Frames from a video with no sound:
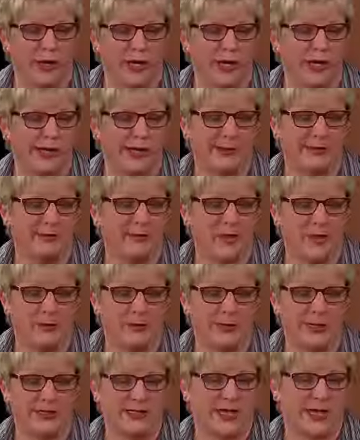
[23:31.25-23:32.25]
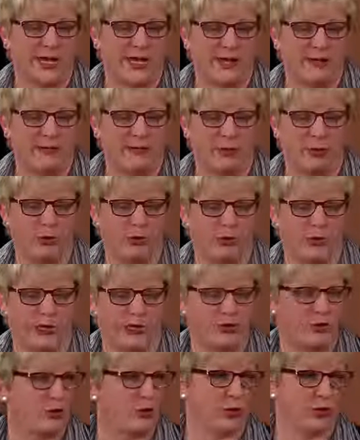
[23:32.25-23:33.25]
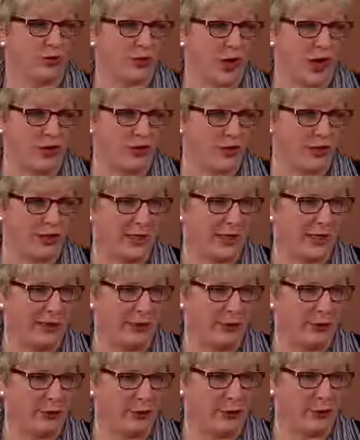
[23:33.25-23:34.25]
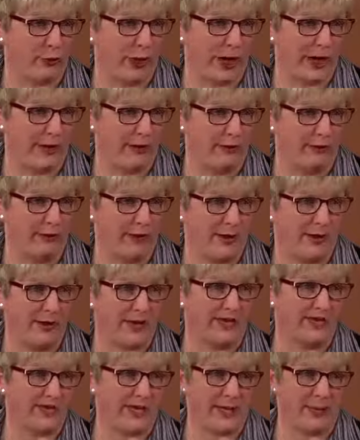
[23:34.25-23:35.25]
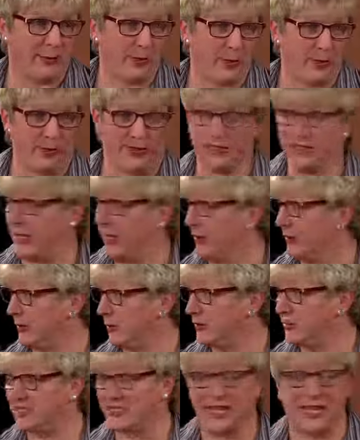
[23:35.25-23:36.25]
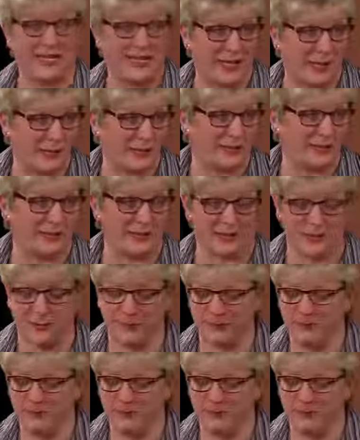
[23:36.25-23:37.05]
Uh, my dad put me as George Washington in third grade, I think, because I had a ponytail and it was slight nepotism.